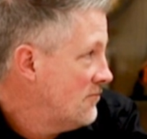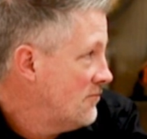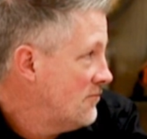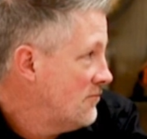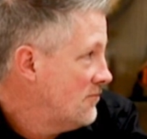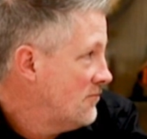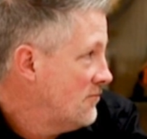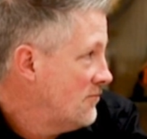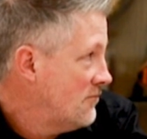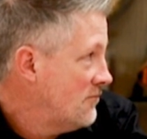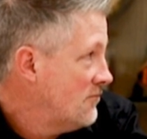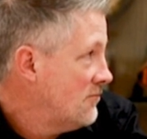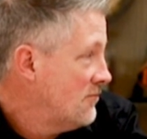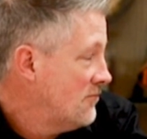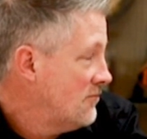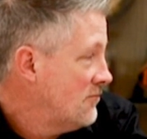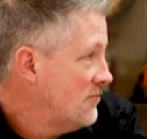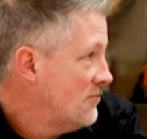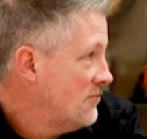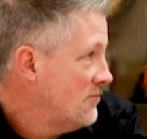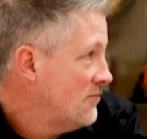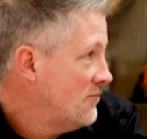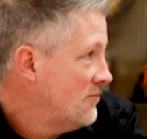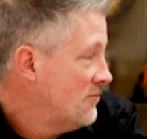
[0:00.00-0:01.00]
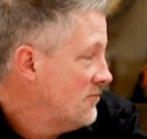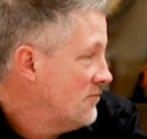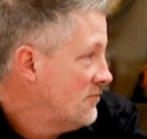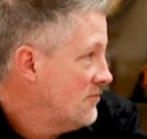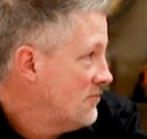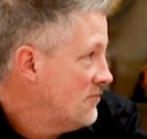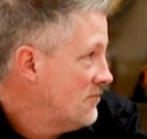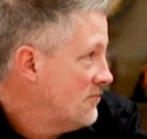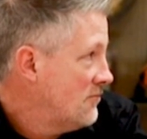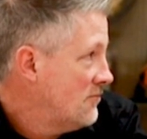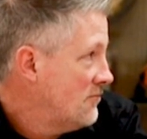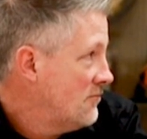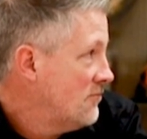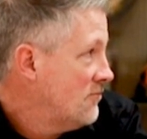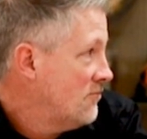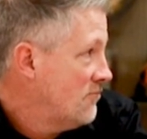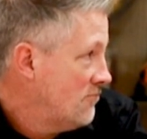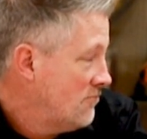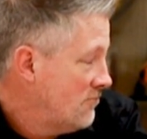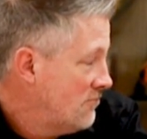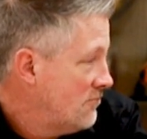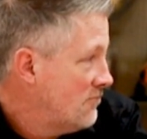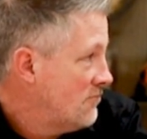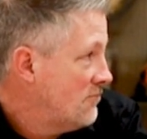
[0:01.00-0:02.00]

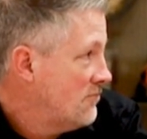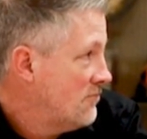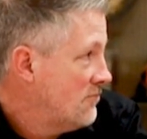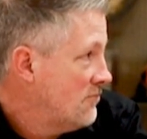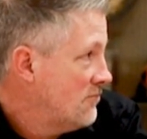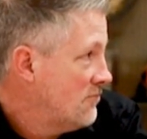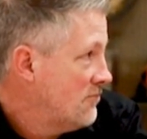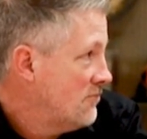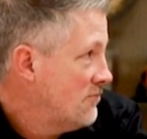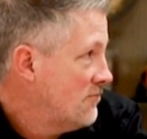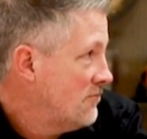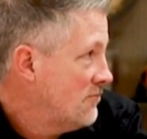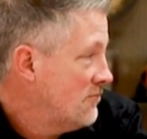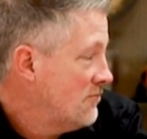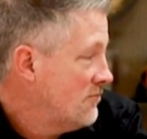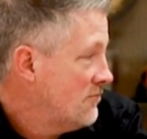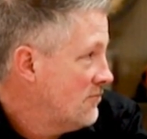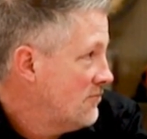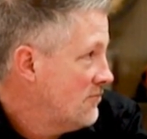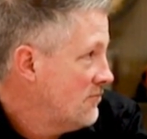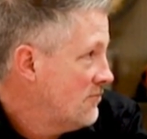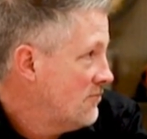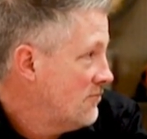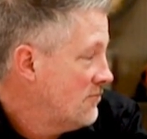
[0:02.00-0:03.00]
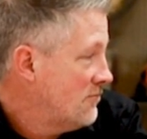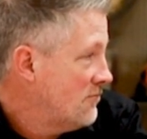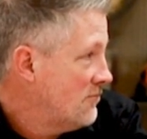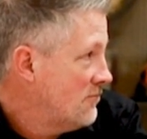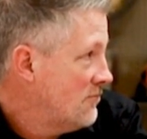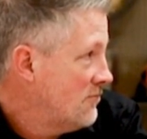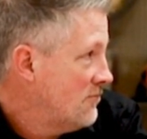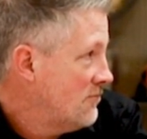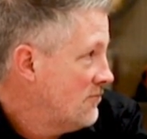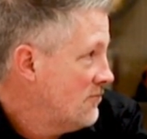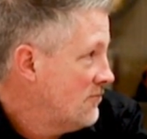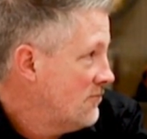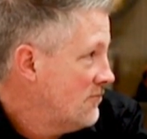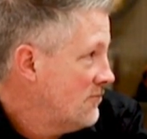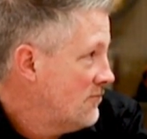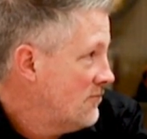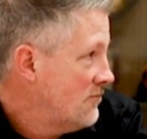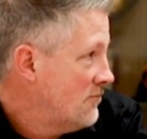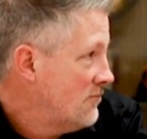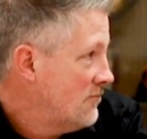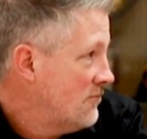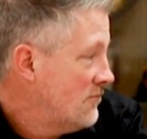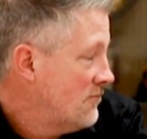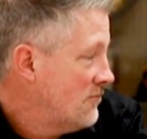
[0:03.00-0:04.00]

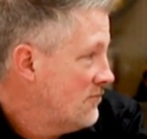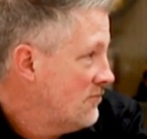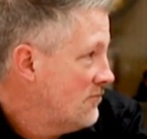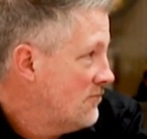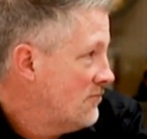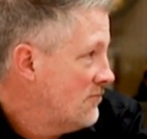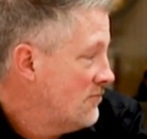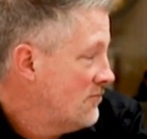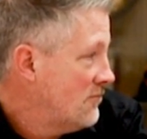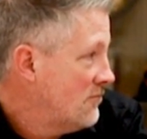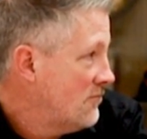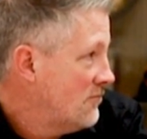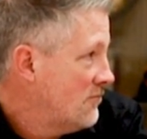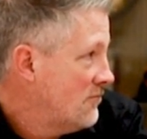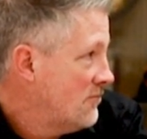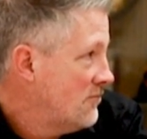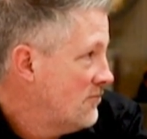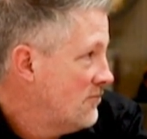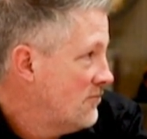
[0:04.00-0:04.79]
This person isn't speaking.